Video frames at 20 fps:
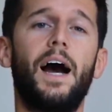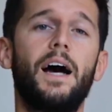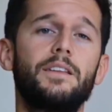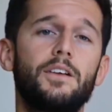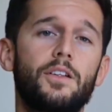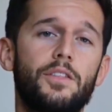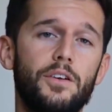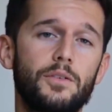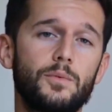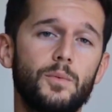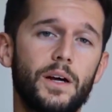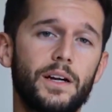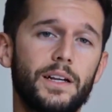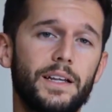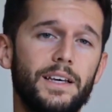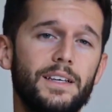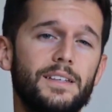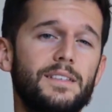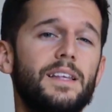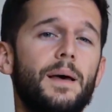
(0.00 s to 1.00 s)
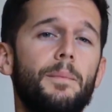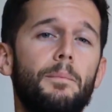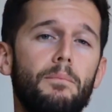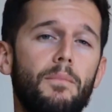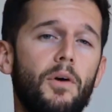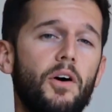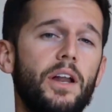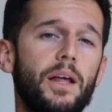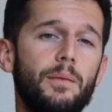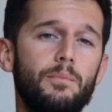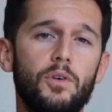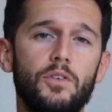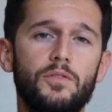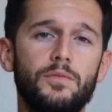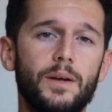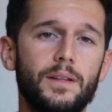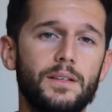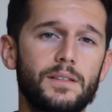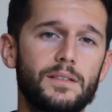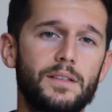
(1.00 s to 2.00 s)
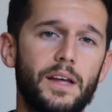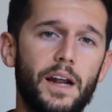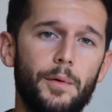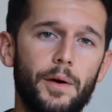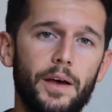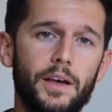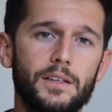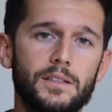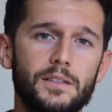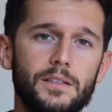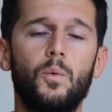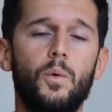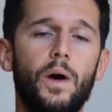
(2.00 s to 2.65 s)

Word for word: And the third one is the money movements database,